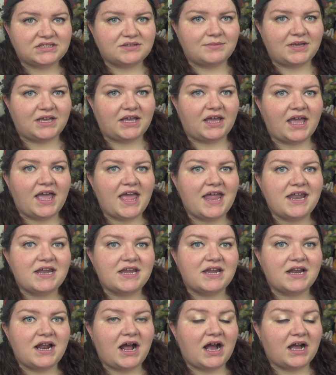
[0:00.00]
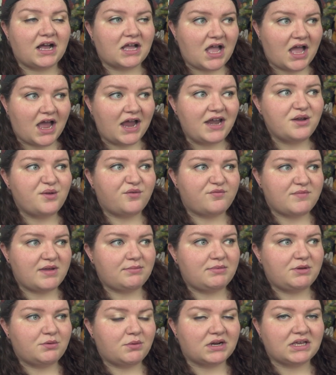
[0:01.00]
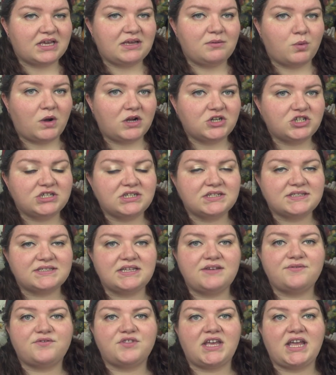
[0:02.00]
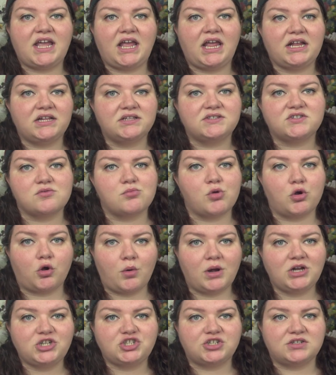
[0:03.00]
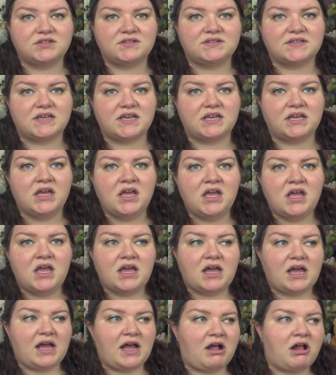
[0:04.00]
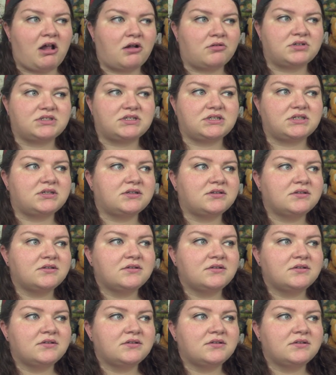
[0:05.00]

to me, and it kind of made me want to keep watching to see if they answer more questions, like how did